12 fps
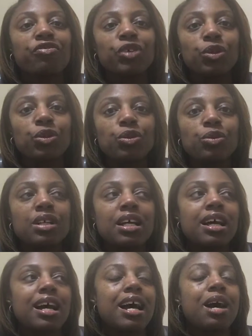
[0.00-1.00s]
food
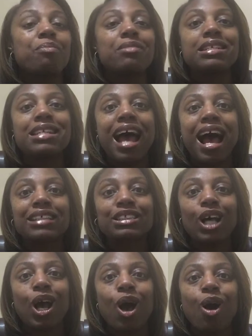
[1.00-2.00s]
not
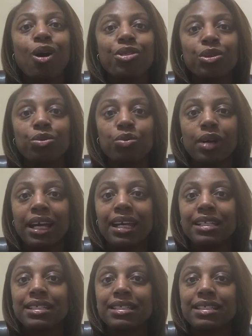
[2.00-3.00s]
all the
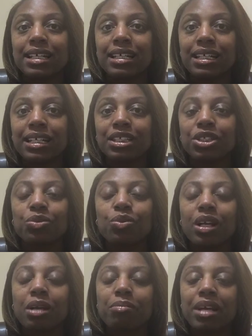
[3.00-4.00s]
way done. You
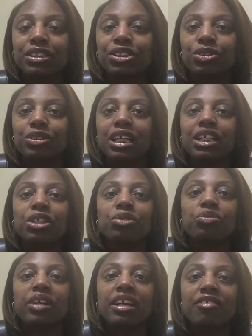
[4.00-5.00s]
want to make sure that you
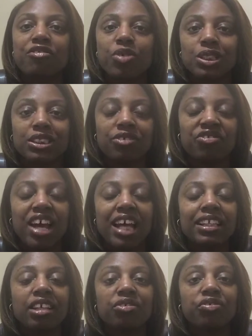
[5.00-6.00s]
reinforce the fact that